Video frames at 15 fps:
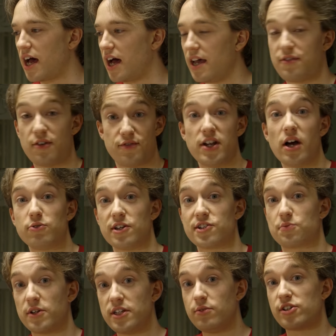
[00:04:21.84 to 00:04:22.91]
uh, if you've
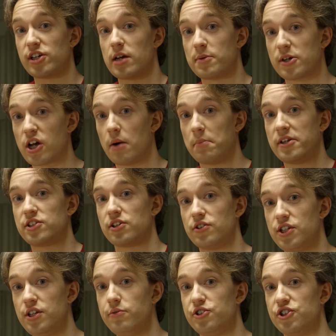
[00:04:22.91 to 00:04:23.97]
noticed, when you type a comment on
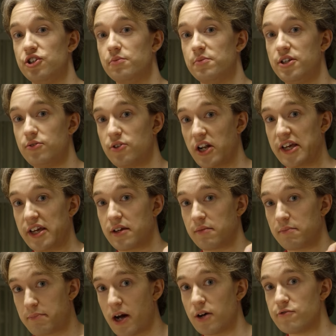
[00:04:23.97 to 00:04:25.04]
YouTube and you click
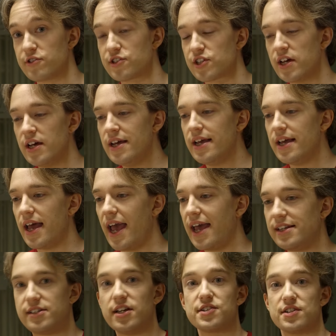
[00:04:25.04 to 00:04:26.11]
post,
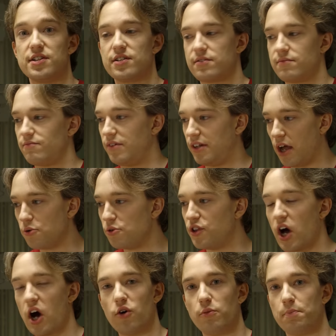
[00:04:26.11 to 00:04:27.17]
it doesn't load
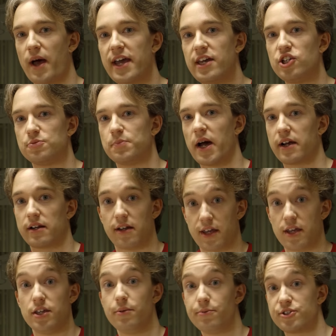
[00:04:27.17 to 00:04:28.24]
the whole page back like
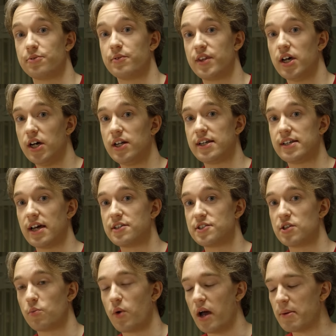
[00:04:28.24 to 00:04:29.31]
it used to in the early days
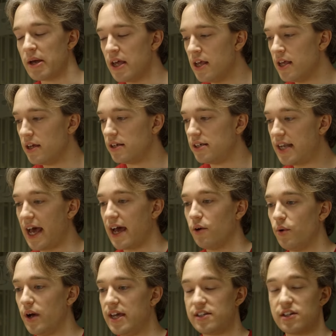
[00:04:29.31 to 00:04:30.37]
of the web.
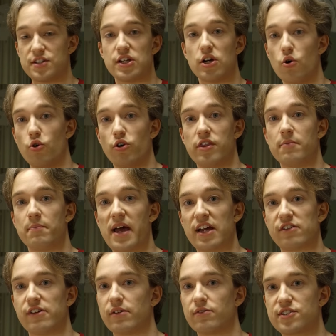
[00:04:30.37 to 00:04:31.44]
Now it does it all in the
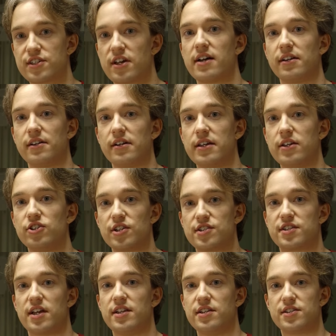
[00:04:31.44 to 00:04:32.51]
background silently and
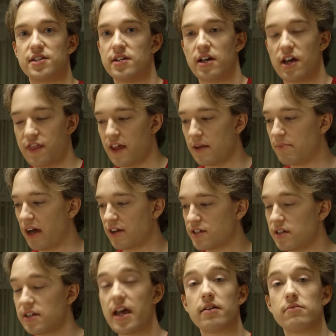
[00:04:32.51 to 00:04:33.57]
just sends a thing back
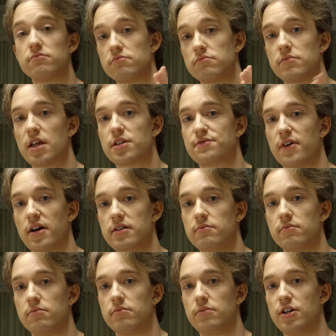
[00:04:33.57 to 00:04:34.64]
saying, yeah, that's fine,
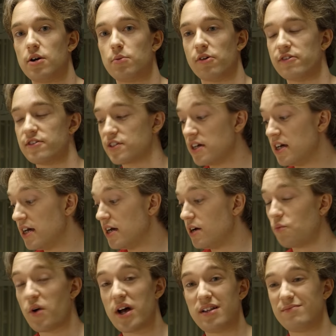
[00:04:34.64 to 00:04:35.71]
no worries.
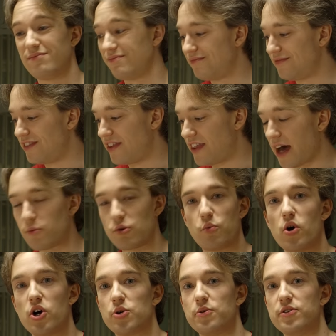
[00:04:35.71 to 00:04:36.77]
Well, that would
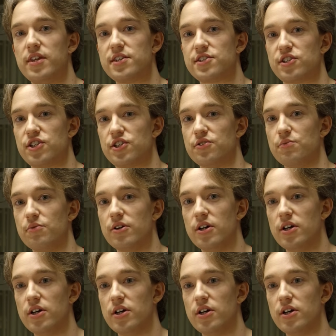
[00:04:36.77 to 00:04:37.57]
work with this too.